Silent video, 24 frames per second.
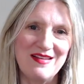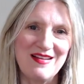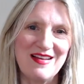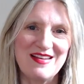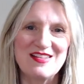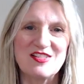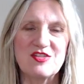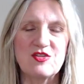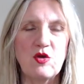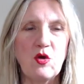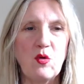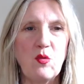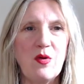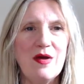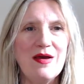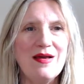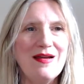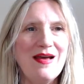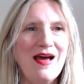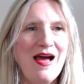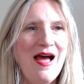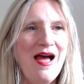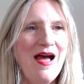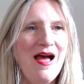Like, so
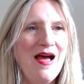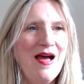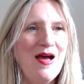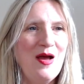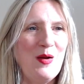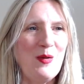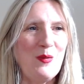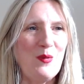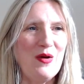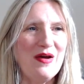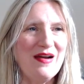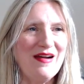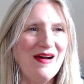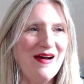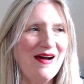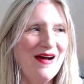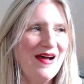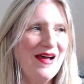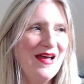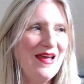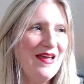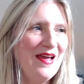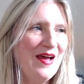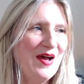what, what
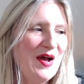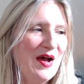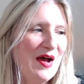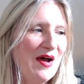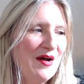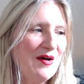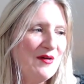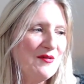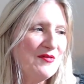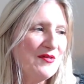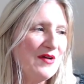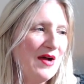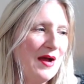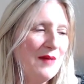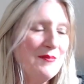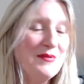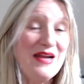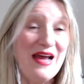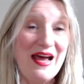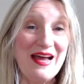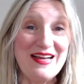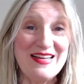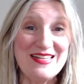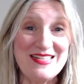I have, I'm an
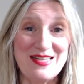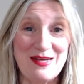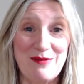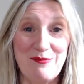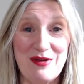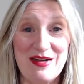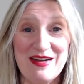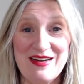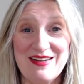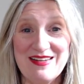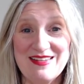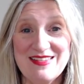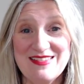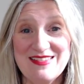academic.